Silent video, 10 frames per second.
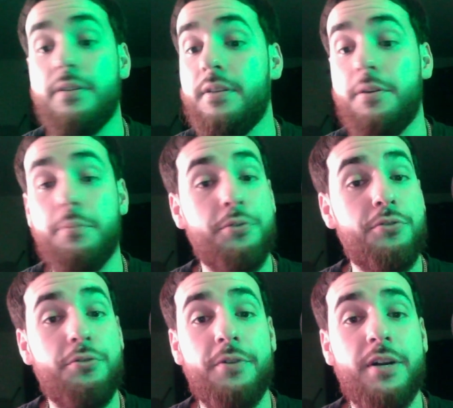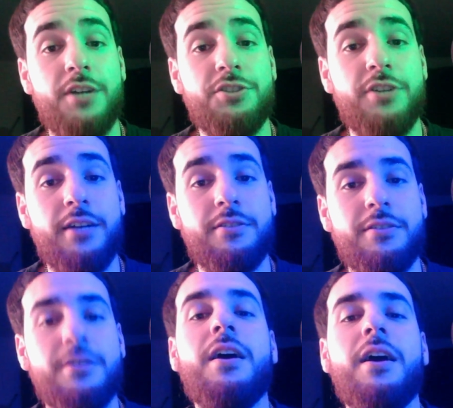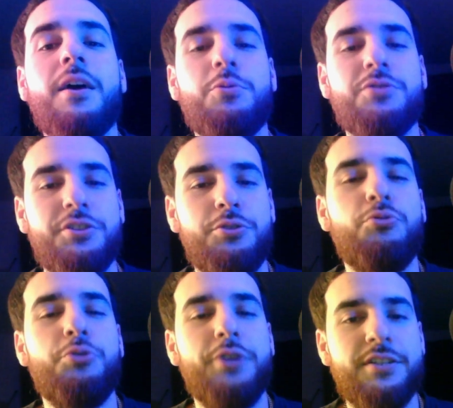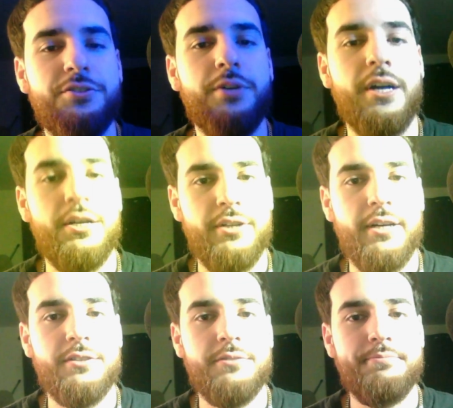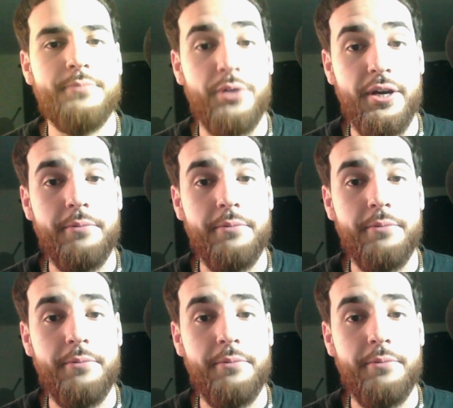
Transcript: They're both due for contract, and we'll see who really gets new contracts, okay?